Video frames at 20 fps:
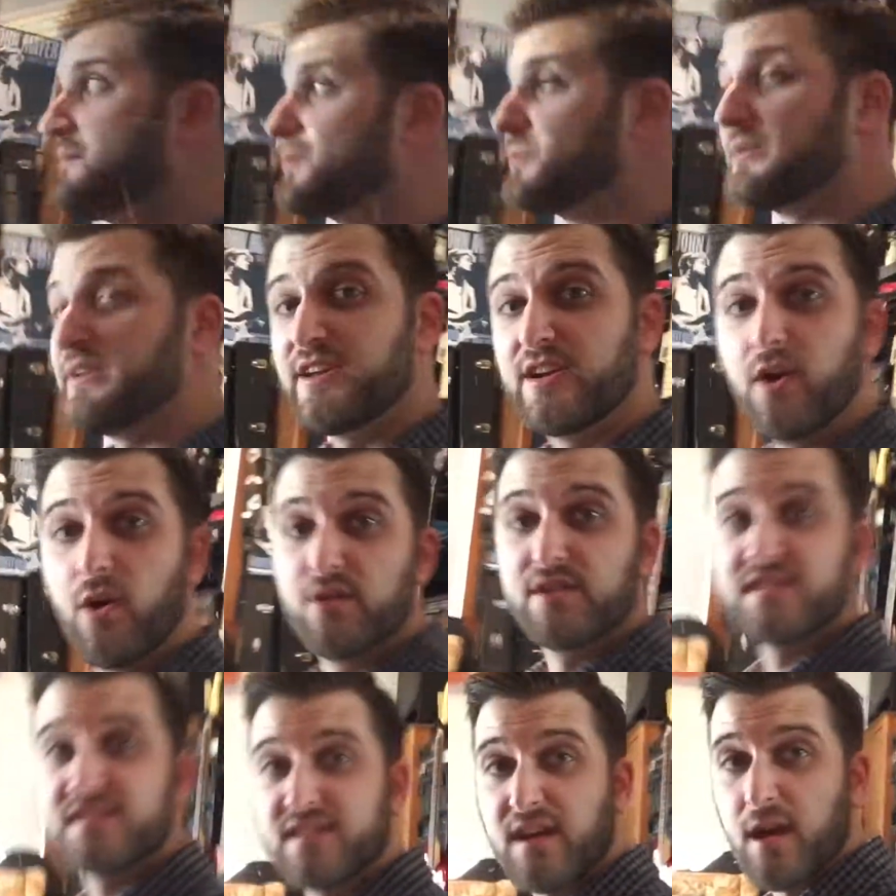when you
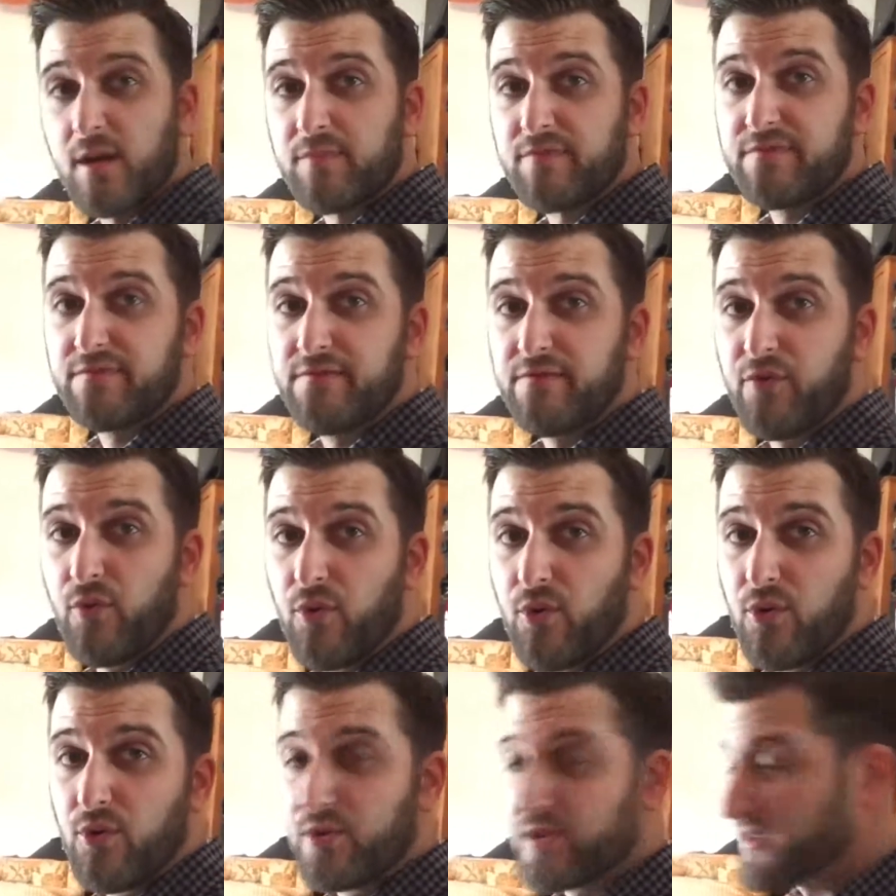go to set up
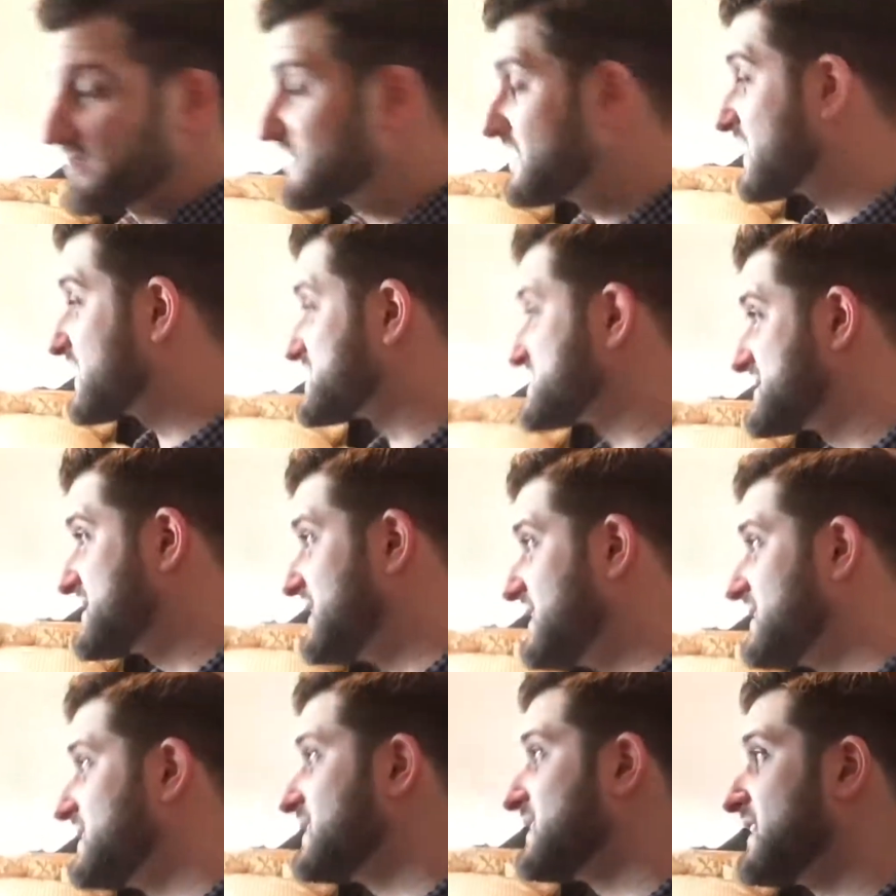for your next
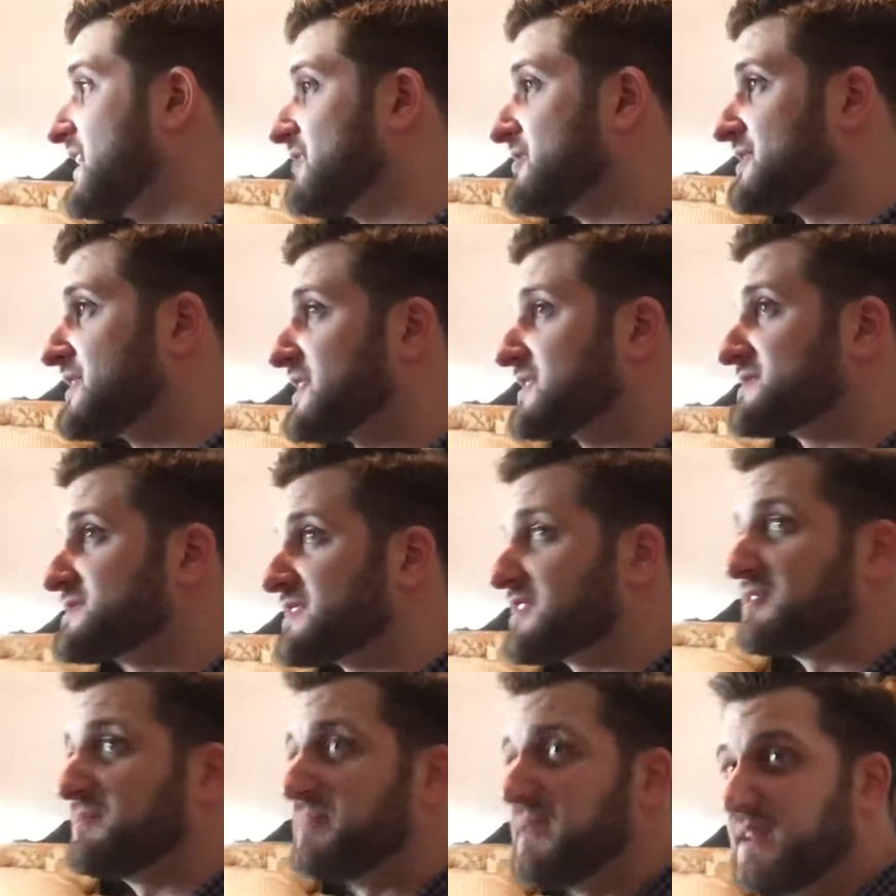gig, everything's
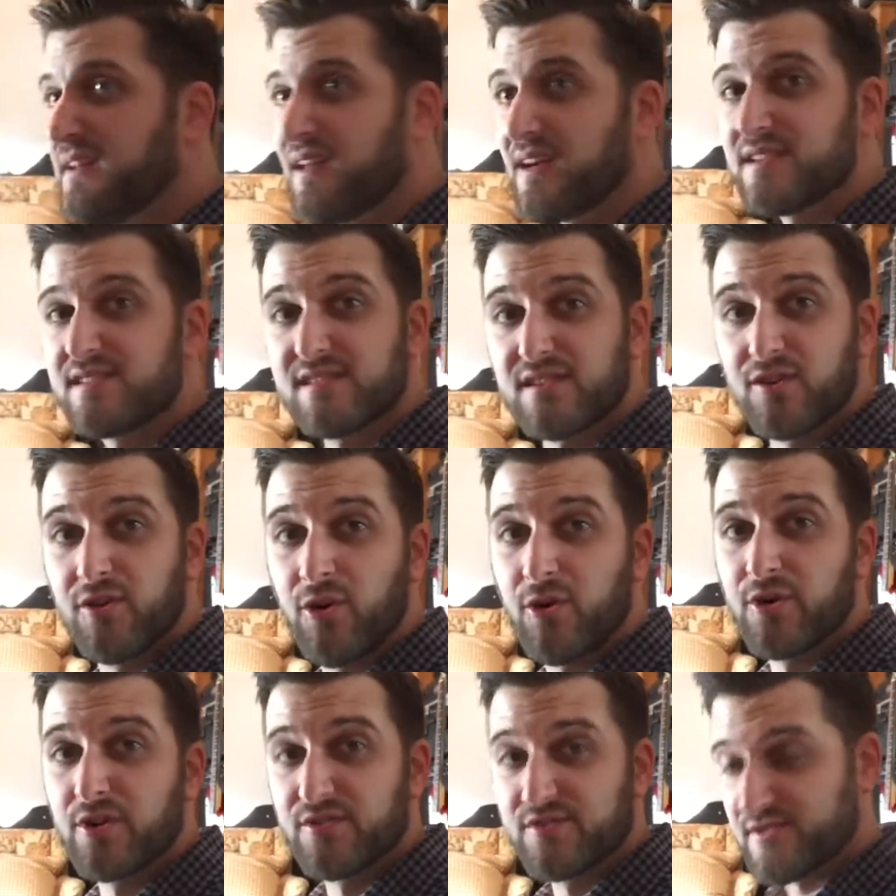going to be nice and
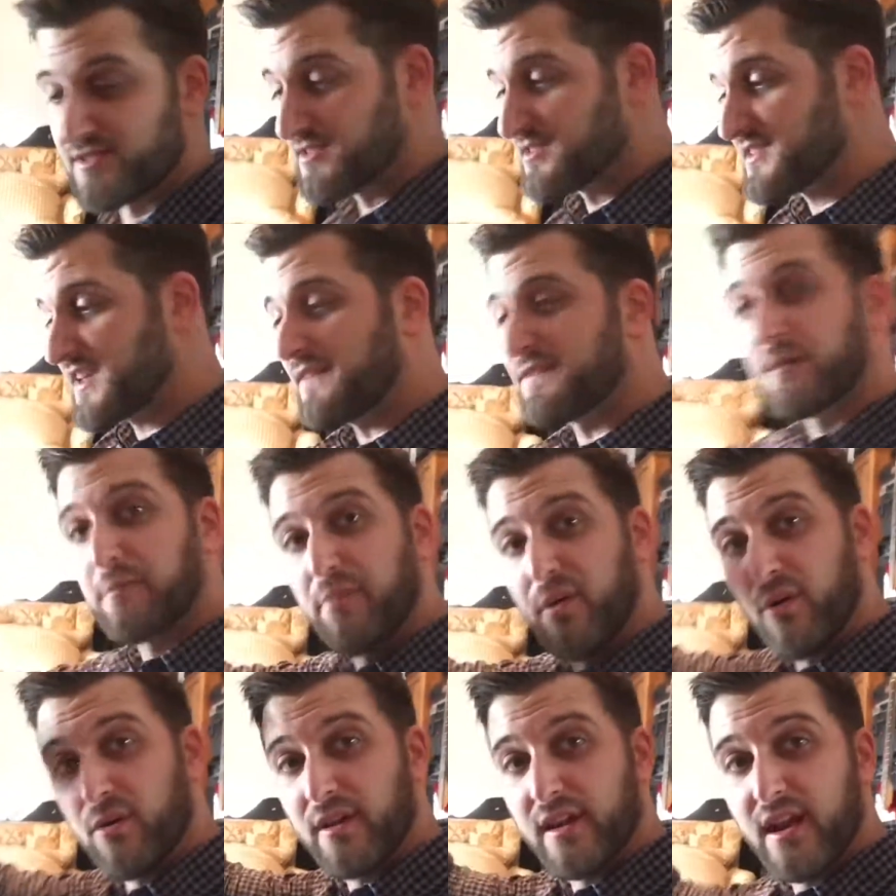coiled, so you just have to
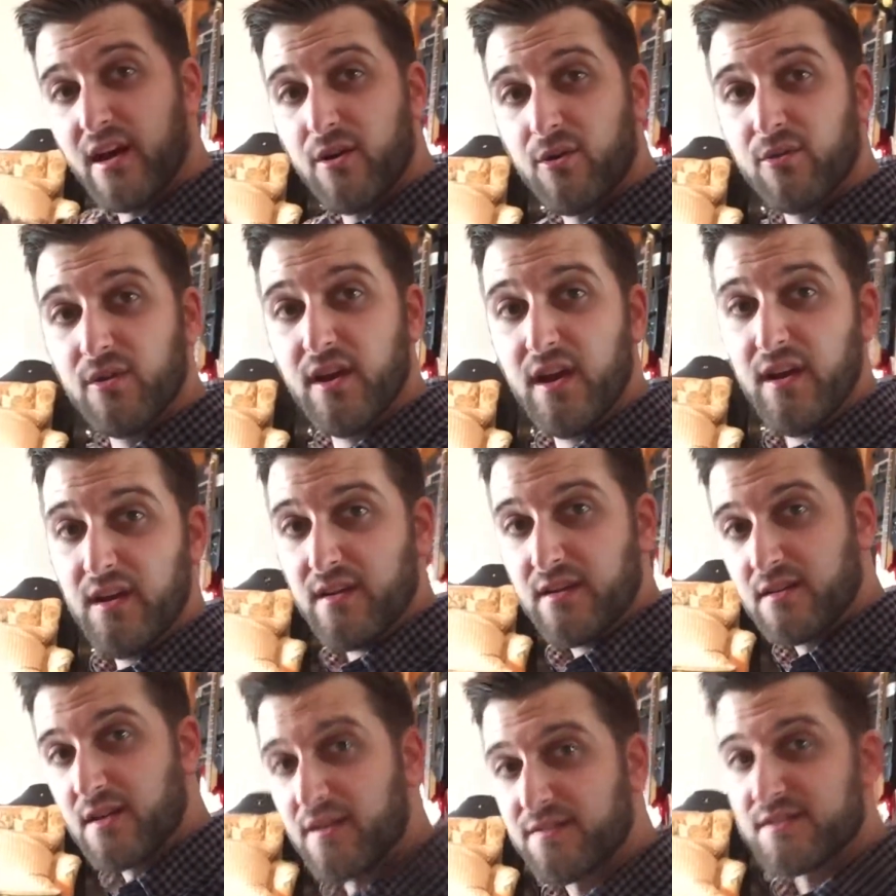pull it out
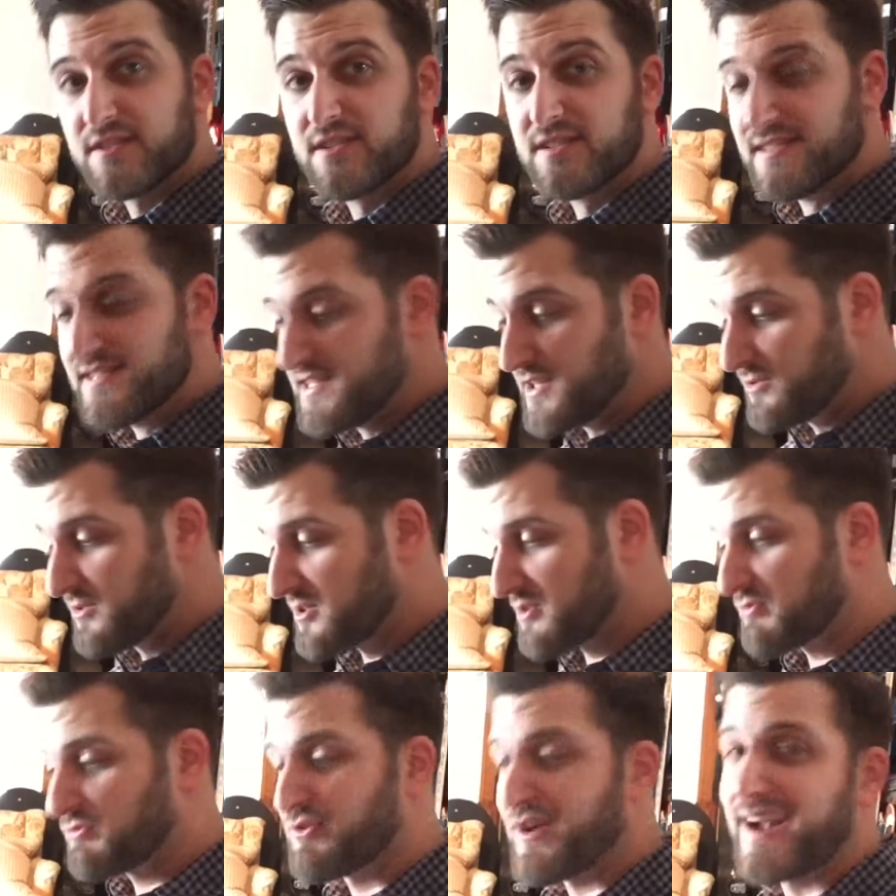and having to deal
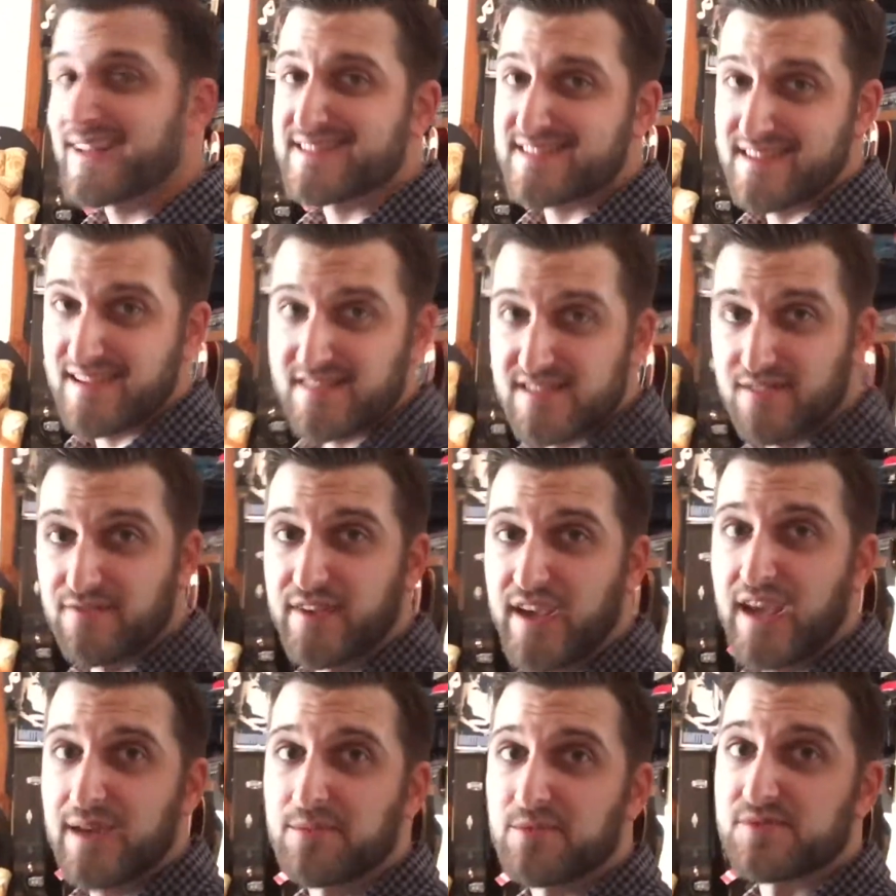with a rat's nest of
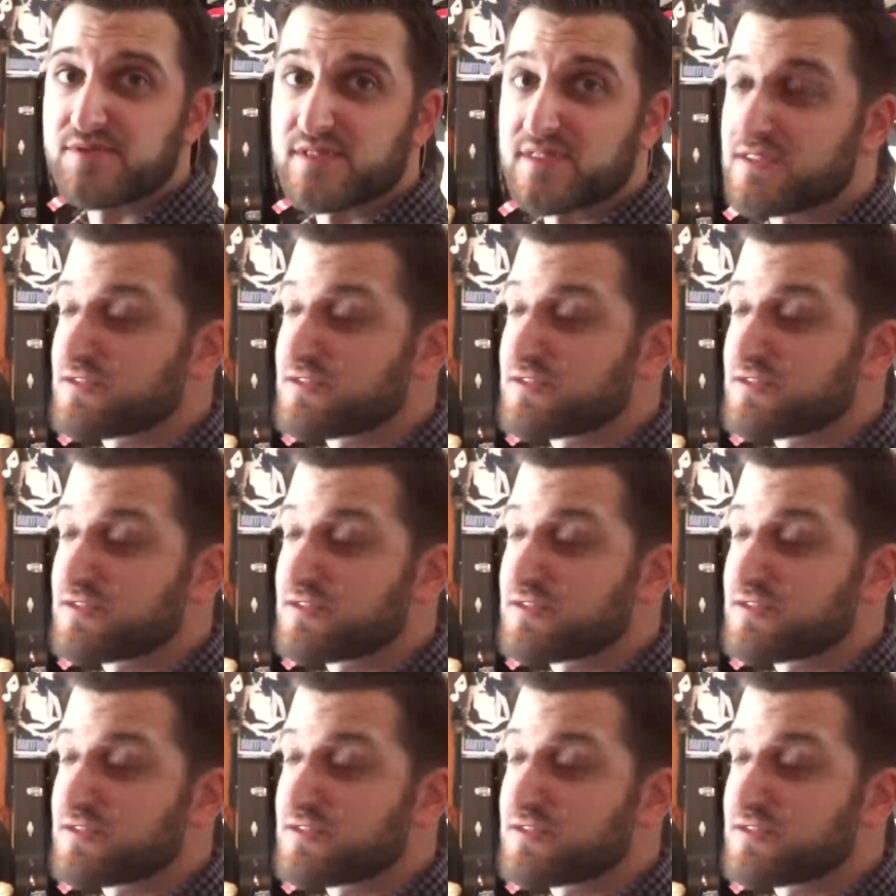cables.